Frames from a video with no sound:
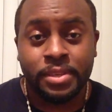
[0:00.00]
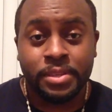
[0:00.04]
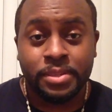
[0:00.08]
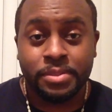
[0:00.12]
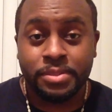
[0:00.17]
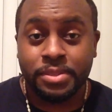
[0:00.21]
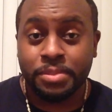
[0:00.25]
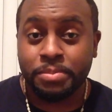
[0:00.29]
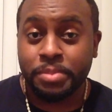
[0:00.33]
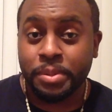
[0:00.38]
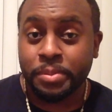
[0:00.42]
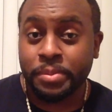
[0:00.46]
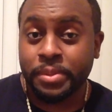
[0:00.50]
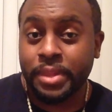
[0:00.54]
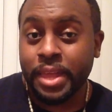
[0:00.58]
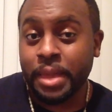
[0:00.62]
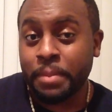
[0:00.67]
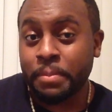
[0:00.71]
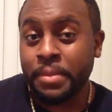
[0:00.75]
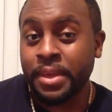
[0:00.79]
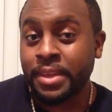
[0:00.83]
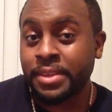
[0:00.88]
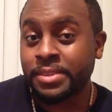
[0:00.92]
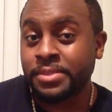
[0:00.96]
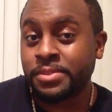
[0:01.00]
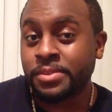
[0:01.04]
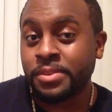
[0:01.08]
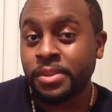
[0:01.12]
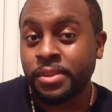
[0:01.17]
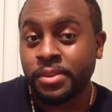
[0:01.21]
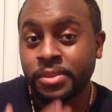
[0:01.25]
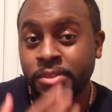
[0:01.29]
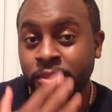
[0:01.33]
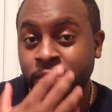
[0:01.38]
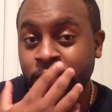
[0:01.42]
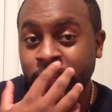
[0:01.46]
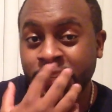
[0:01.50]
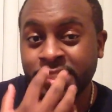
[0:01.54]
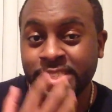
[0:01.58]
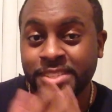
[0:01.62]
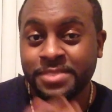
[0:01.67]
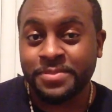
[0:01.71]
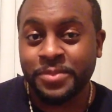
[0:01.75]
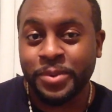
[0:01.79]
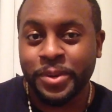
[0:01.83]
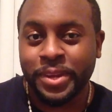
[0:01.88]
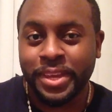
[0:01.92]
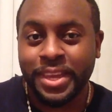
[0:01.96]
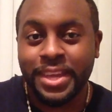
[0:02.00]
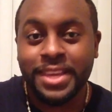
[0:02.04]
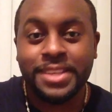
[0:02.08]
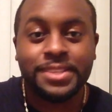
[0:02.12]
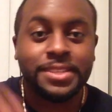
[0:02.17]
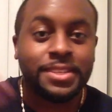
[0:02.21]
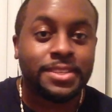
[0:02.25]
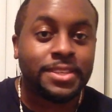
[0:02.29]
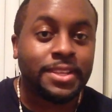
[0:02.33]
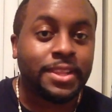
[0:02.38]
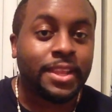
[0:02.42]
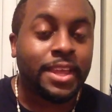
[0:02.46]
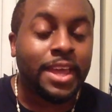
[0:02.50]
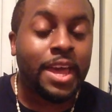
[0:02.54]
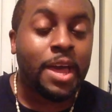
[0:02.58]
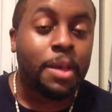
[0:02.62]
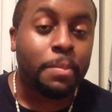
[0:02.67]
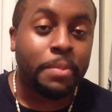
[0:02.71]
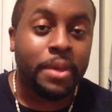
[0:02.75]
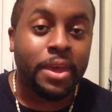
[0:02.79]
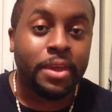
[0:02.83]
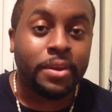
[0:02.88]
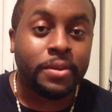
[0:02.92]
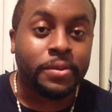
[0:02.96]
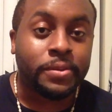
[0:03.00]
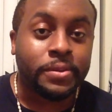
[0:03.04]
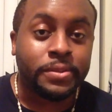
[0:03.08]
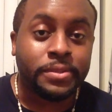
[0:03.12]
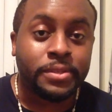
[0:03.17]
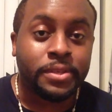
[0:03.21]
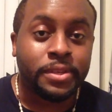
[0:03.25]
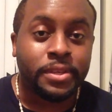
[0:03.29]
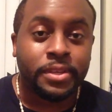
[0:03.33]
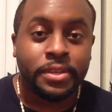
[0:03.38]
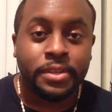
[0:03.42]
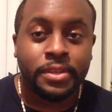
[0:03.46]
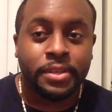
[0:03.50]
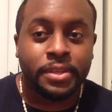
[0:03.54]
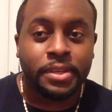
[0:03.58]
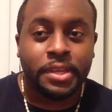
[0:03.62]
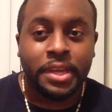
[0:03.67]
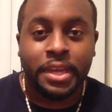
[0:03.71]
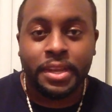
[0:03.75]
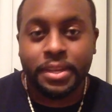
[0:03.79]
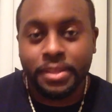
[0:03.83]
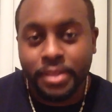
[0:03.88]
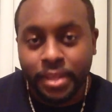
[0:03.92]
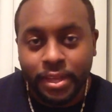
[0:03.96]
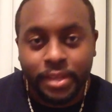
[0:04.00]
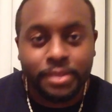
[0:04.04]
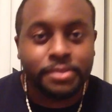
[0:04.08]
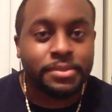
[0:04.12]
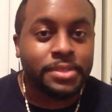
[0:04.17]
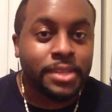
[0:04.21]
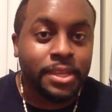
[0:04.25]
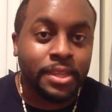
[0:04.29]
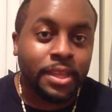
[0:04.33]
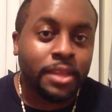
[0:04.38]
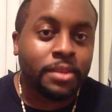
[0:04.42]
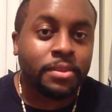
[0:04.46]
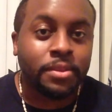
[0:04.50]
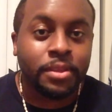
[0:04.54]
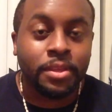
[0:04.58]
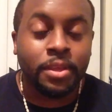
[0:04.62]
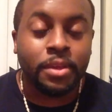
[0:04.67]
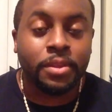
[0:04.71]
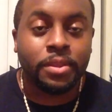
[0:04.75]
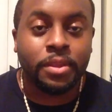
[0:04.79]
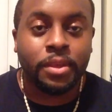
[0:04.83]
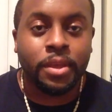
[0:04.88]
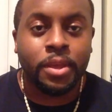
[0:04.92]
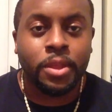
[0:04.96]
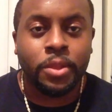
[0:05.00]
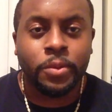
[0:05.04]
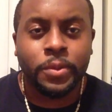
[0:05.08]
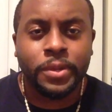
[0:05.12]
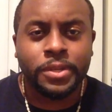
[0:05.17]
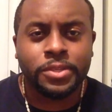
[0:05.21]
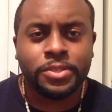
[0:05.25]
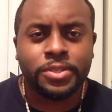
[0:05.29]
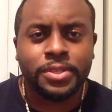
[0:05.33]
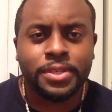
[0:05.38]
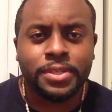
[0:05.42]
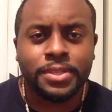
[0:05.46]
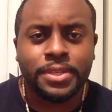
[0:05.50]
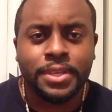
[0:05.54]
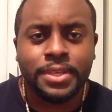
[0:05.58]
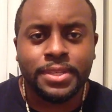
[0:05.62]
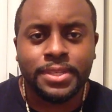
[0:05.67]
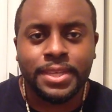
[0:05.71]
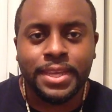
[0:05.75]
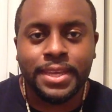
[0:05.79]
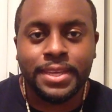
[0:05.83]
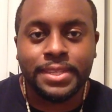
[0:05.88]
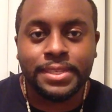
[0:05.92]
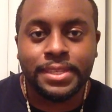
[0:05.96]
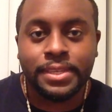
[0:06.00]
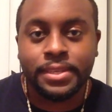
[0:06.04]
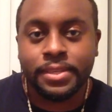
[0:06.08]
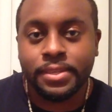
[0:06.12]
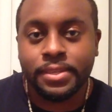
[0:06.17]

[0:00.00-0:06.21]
some people like Manga Studio just because it's very easy to lay out panels and they say that, you know, the coloring's just as easy.